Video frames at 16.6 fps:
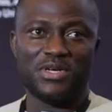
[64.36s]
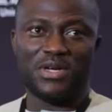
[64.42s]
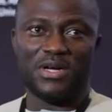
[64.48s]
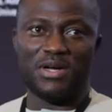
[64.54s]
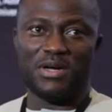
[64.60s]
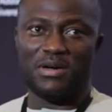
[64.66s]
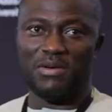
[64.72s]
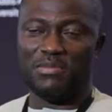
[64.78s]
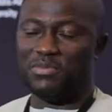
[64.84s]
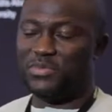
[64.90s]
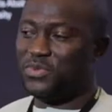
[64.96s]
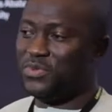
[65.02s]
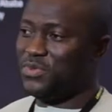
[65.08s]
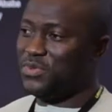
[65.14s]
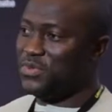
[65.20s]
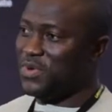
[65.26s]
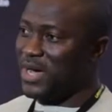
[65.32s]
um,
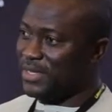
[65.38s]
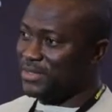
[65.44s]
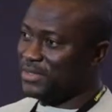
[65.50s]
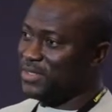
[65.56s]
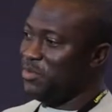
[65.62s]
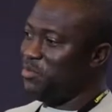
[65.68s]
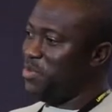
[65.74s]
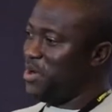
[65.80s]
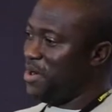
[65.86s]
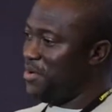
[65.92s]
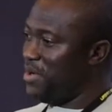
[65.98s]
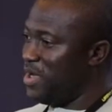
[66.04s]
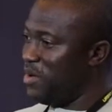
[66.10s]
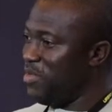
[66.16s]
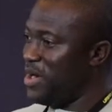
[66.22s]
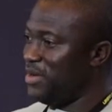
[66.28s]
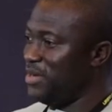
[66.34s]
you had some
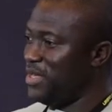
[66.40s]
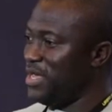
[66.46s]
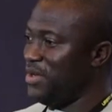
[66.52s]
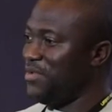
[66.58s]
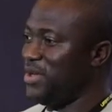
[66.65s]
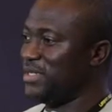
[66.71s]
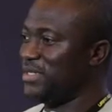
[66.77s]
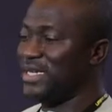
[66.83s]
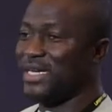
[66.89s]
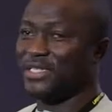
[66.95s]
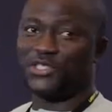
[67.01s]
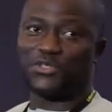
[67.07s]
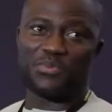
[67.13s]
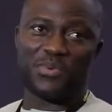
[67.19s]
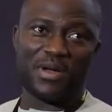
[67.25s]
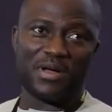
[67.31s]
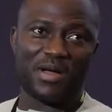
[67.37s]
peri-urban areas that
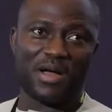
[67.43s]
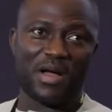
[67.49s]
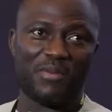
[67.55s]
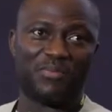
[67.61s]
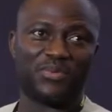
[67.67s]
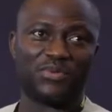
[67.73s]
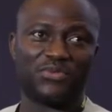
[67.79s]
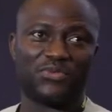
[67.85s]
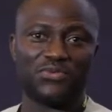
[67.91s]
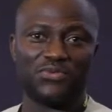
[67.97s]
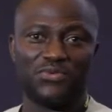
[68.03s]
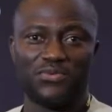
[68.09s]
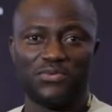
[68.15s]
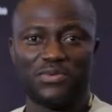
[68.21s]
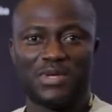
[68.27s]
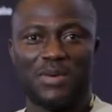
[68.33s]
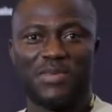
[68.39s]
sprang up
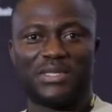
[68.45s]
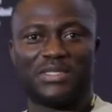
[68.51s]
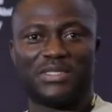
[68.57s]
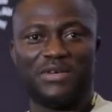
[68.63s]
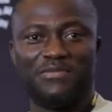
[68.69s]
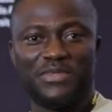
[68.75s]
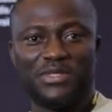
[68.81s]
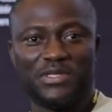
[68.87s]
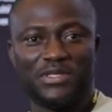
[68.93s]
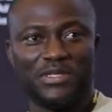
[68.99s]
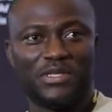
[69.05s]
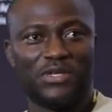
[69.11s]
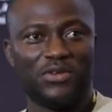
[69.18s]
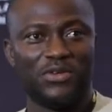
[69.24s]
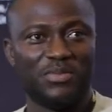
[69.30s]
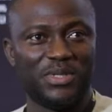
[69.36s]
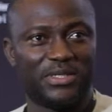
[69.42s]
to about 17
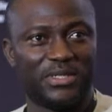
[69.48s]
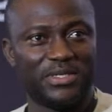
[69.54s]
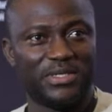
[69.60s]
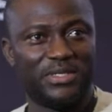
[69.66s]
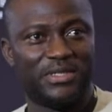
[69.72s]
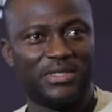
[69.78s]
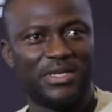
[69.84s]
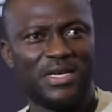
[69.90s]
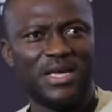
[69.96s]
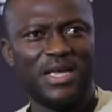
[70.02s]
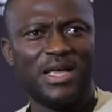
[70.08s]
kilometers.